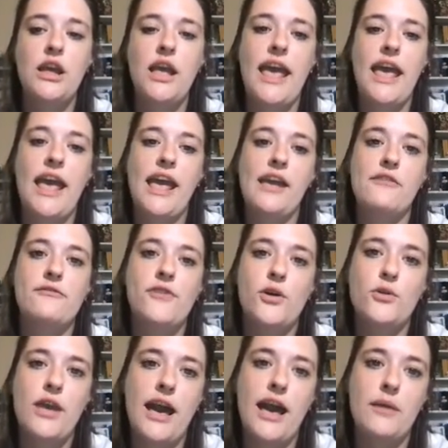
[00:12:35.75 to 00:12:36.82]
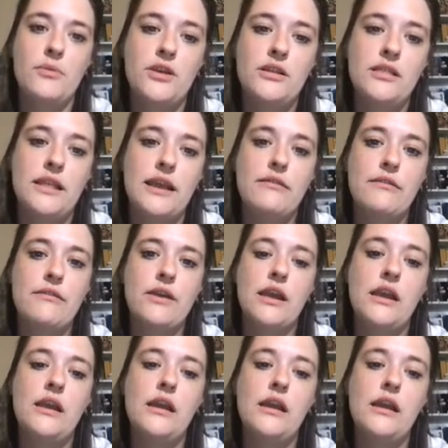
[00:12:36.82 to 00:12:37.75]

a vocabulary